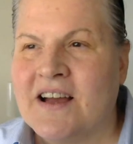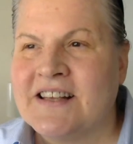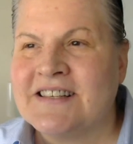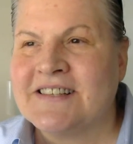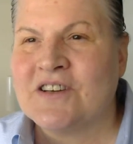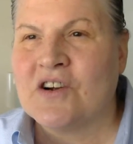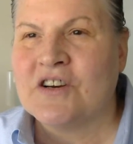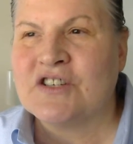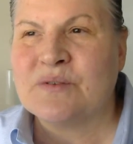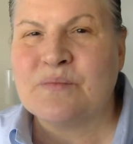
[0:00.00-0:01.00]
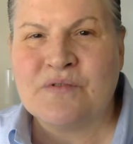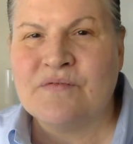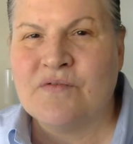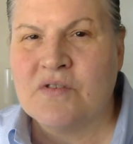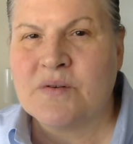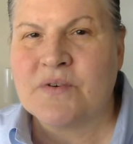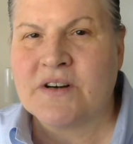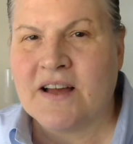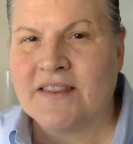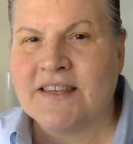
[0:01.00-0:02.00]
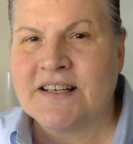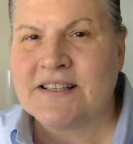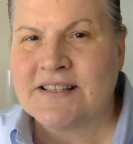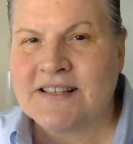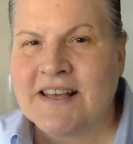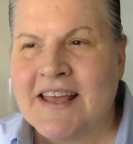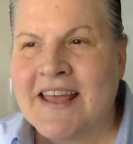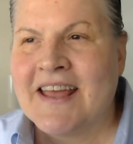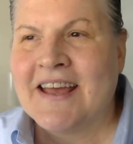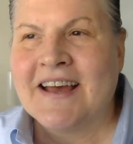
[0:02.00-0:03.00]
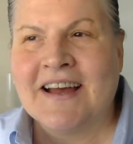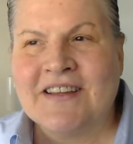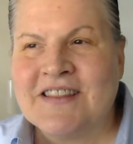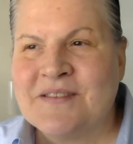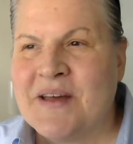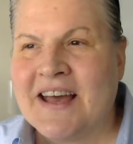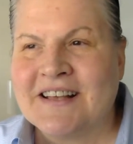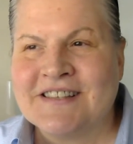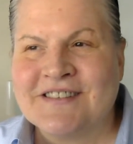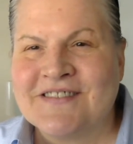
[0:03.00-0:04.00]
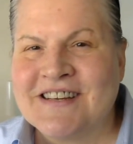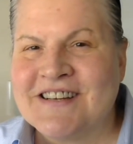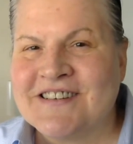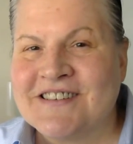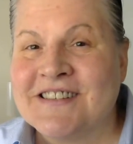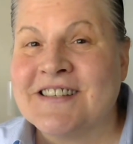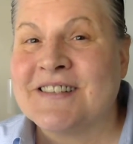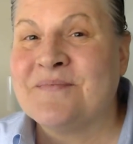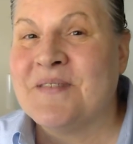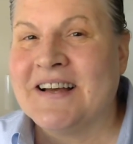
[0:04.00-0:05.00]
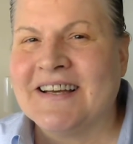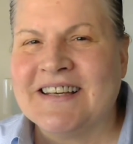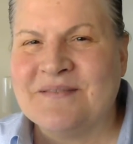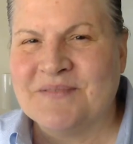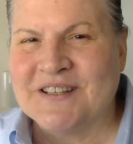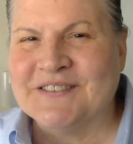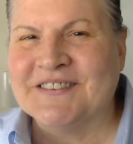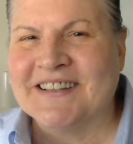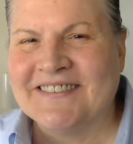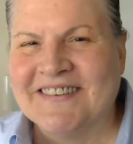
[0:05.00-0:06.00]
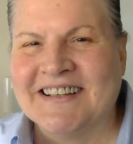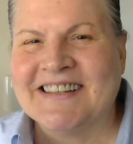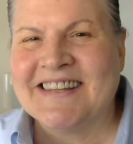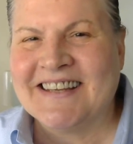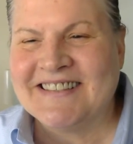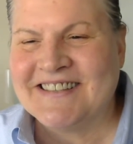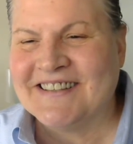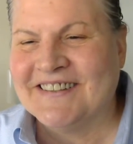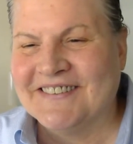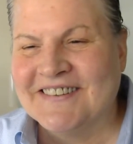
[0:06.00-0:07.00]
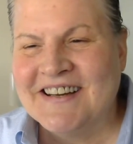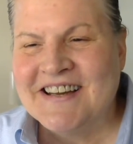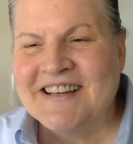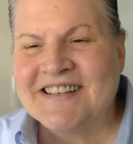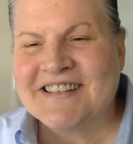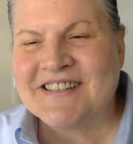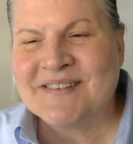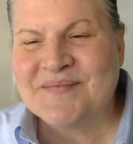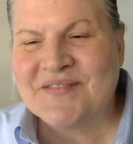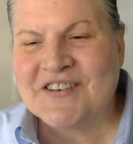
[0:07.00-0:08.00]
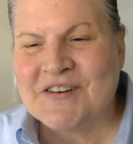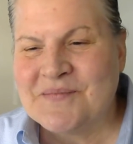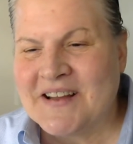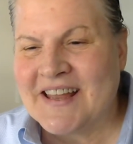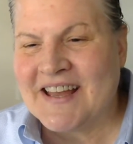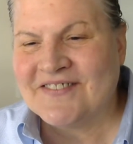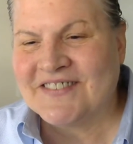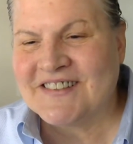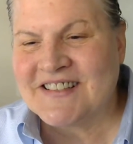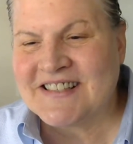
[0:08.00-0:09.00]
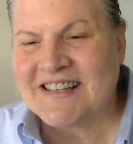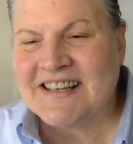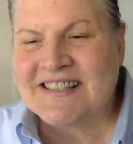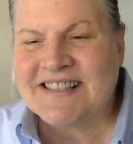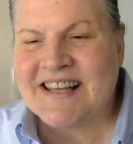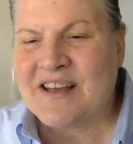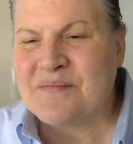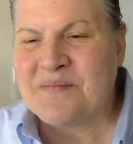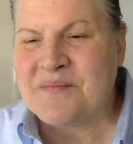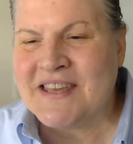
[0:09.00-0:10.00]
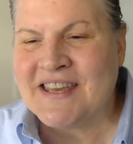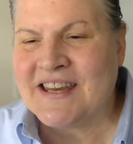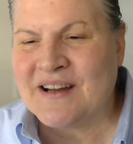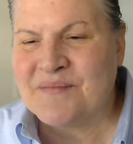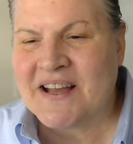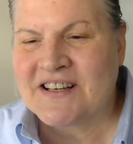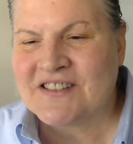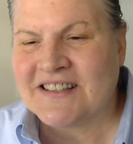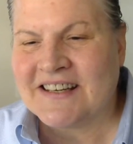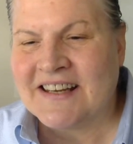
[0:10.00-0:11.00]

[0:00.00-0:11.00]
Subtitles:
start to move forward on this in the past 3 years. It's mind-blowing what they do to subvert my efforts. And it's not me. I'm actually